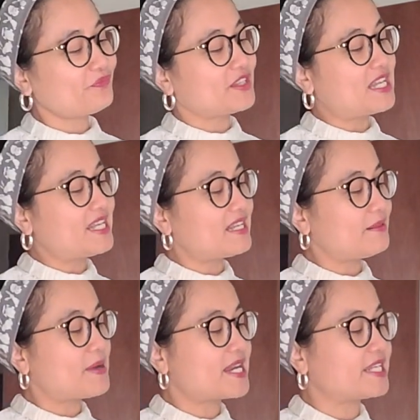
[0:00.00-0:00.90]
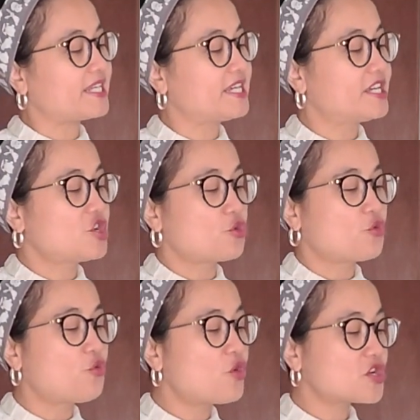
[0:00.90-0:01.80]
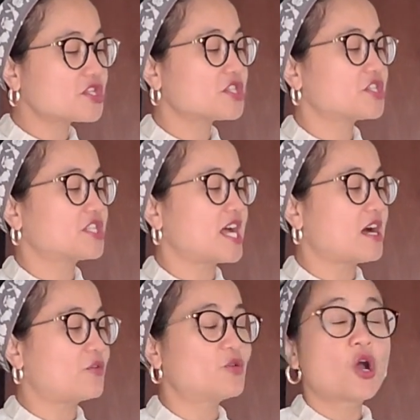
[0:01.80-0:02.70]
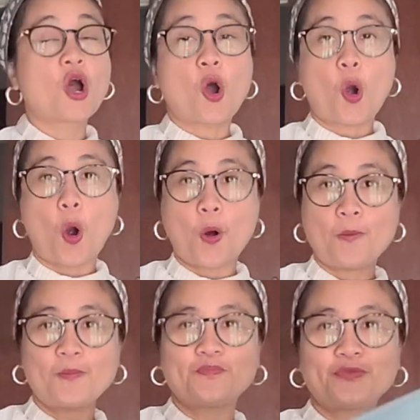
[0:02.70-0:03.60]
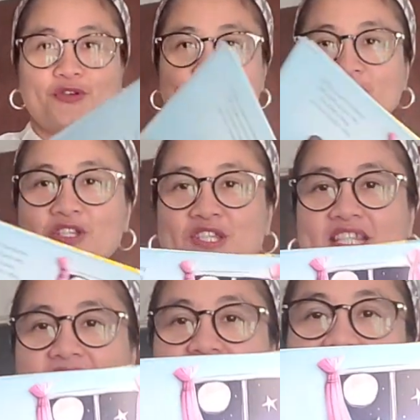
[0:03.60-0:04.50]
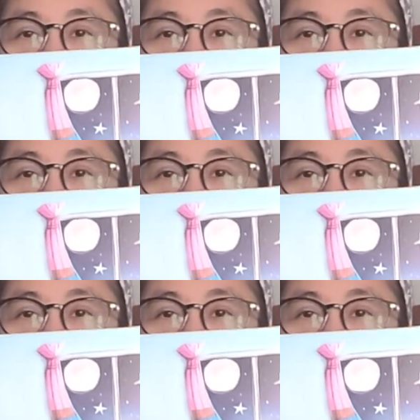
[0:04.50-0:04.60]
The little bunny was now home to stay.